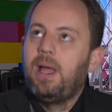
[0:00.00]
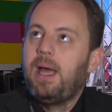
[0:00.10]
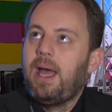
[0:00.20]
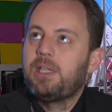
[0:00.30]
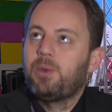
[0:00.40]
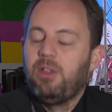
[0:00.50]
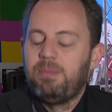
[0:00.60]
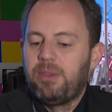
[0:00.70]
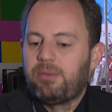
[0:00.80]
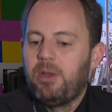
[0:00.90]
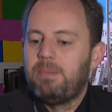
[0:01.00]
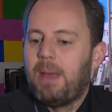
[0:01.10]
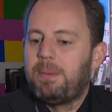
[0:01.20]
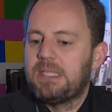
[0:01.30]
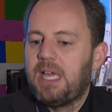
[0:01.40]
our 12-month
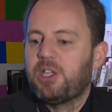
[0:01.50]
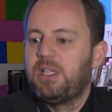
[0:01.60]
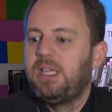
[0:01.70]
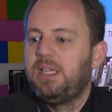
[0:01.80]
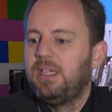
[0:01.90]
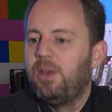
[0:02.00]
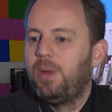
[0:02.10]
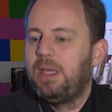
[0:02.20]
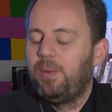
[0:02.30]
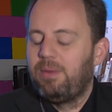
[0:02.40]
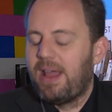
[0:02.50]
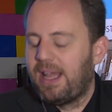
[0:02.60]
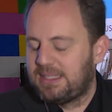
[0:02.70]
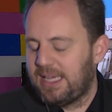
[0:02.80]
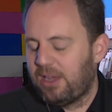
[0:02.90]
roadmap is actually, we ran
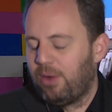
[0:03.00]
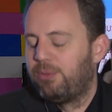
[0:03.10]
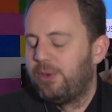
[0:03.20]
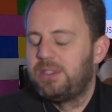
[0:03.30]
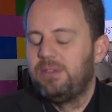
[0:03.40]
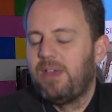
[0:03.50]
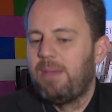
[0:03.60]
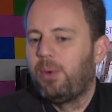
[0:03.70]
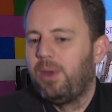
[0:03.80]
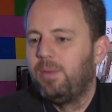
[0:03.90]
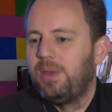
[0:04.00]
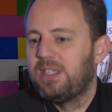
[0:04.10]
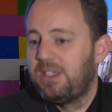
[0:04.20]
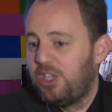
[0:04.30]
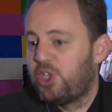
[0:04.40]
our tech conference in February and we
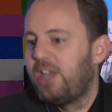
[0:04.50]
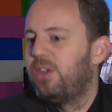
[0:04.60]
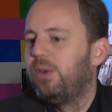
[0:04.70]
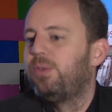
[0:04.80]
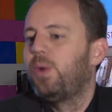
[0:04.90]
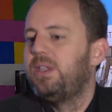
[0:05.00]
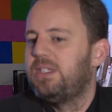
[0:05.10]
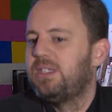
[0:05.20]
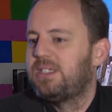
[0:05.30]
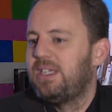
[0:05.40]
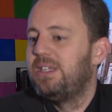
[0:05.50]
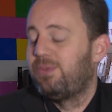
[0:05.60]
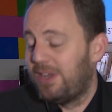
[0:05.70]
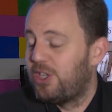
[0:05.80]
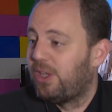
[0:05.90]
said the agenda of 2016 is
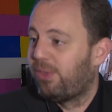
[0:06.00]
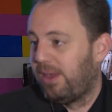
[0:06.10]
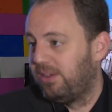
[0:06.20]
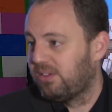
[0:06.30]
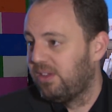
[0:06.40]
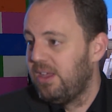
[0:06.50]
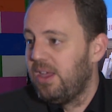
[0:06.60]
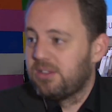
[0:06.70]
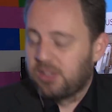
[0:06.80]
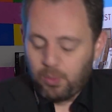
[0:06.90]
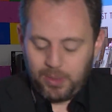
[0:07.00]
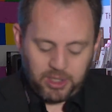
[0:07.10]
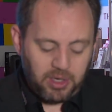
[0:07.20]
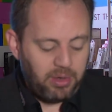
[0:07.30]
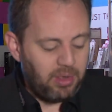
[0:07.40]
finishing things. So we
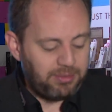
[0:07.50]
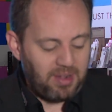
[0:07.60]
showed off